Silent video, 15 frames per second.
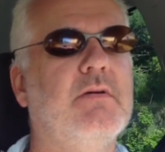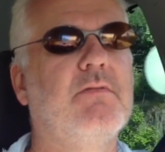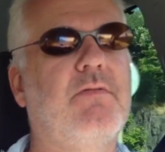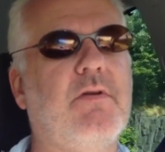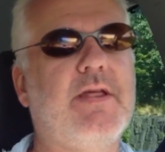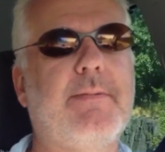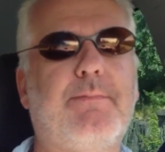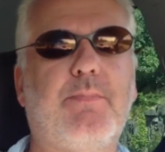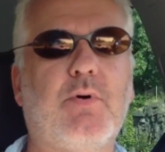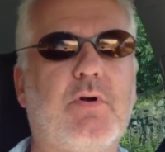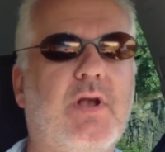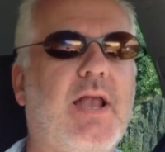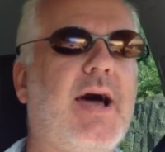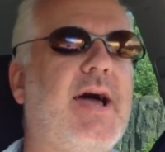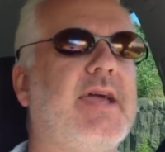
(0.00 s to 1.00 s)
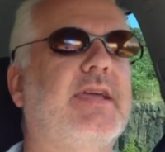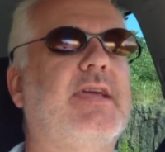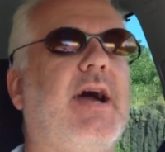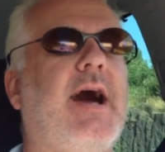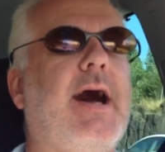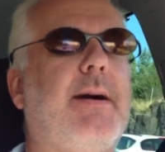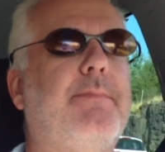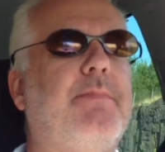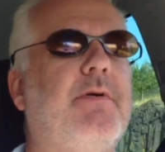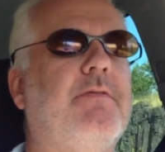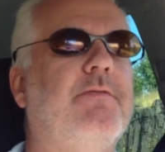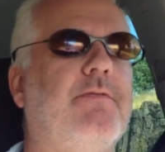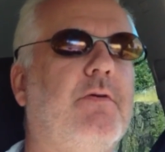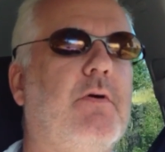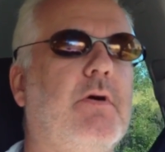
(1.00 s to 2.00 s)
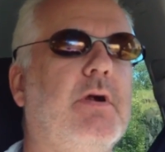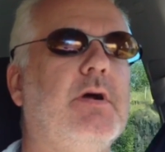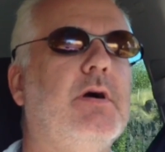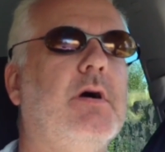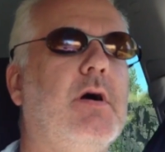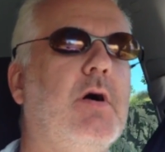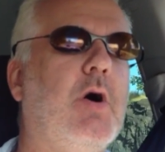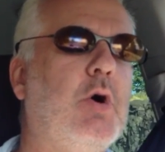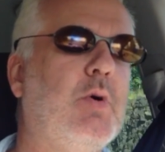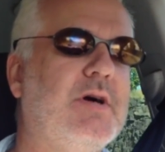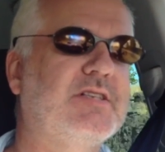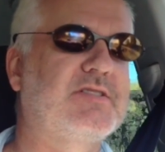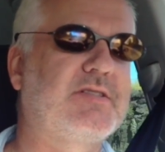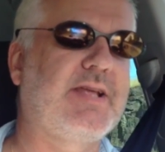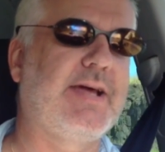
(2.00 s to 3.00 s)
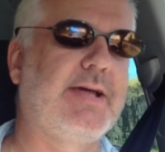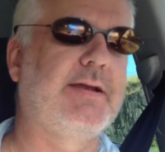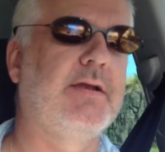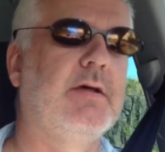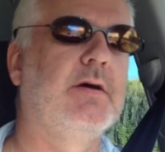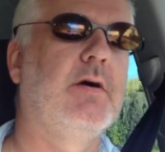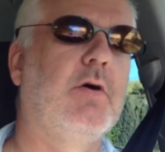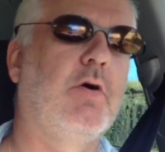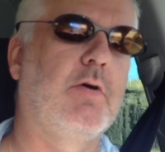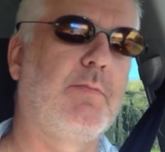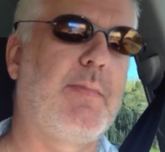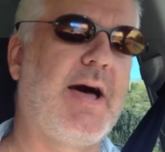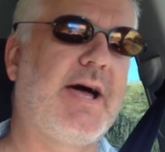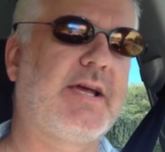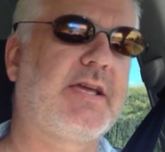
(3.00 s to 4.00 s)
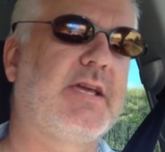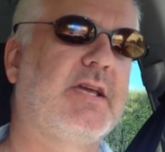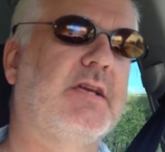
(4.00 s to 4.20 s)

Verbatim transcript: Flipboard-like app for O S ten on Mac.